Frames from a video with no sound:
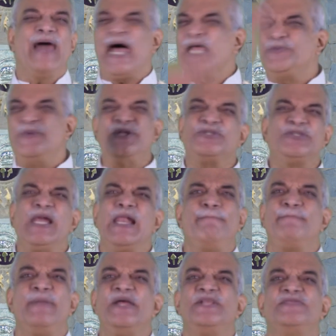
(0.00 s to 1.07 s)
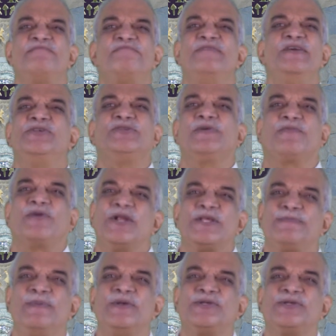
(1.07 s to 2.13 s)
as we celebrate the feast of
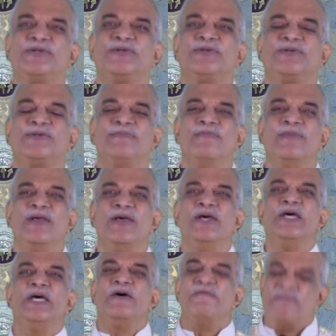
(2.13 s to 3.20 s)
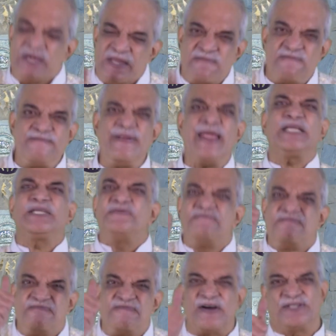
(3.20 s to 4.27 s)
Christmas, we reflect
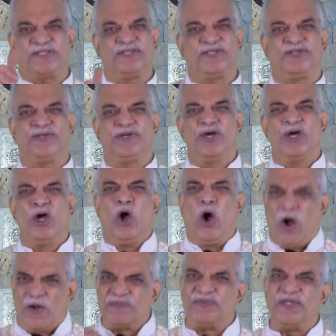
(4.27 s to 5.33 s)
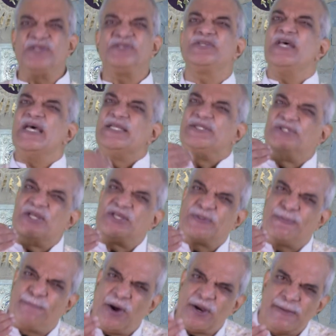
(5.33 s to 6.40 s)
first on this
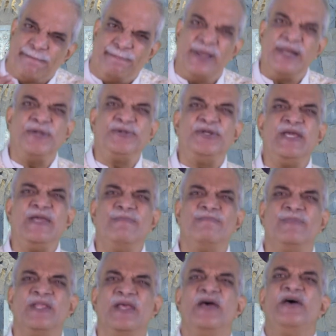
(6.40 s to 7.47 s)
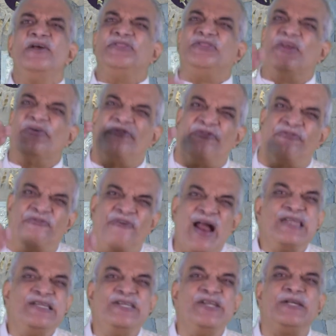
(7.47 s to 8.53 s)
disponibility, the
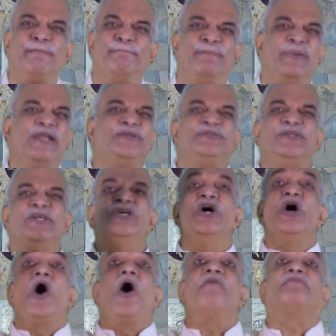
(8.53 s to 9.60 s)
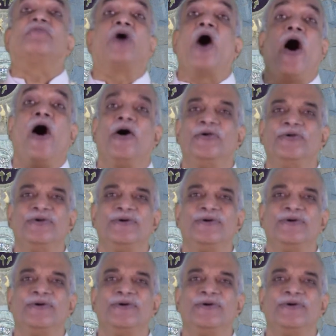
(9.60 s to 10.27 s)
vulnerability of God.